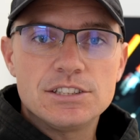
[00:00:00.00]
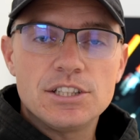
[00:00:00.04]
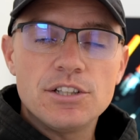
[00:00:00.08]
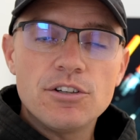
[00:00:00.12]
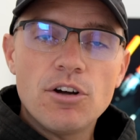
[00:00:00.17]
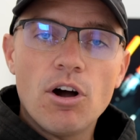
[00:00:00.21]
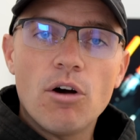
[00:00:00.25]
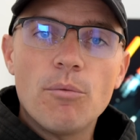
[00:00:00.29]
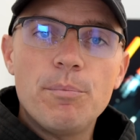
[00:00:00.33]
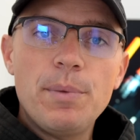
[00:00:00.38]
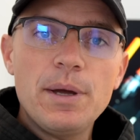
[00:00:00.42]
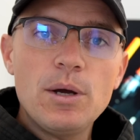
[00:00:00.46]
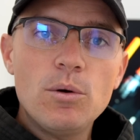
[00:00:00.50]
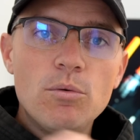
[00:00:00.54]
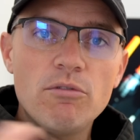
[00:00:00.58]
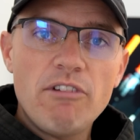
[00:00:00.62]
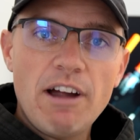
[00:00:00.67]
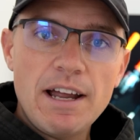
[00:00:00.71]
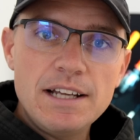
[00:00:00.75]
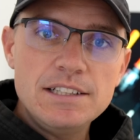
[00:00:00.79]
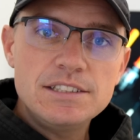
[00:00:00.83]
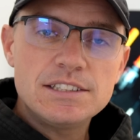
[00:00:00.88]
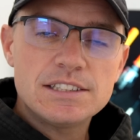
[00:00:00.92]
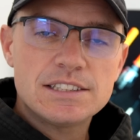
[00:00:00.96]
So you've got a big
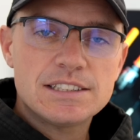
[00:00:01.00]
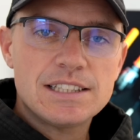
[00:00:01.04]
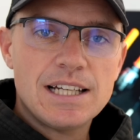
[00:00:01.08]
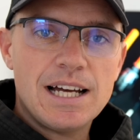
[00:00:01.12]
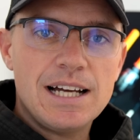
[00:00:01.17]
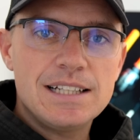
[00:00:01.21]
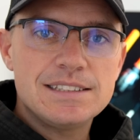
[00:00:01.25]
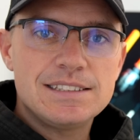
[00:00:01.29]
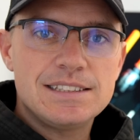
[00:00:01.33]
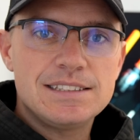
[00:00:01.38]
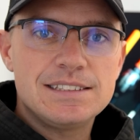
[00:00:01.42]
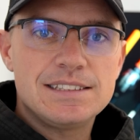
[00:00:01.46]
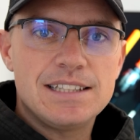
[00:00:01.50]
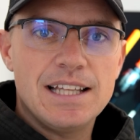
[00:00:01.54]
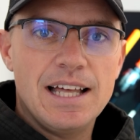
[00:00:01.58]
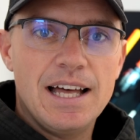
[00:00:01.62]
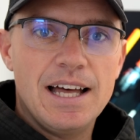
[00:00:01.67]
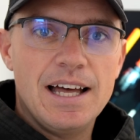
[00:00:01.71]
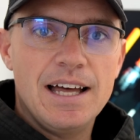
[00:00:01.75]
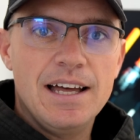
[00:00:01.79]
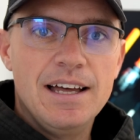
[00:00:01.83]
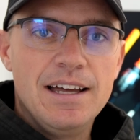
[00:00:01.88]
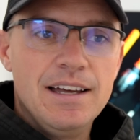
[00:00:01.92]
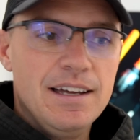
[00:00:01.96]
range of sizes
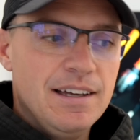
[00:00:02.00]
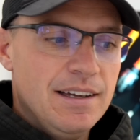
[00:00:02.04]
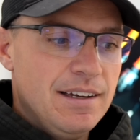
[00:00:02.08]
there.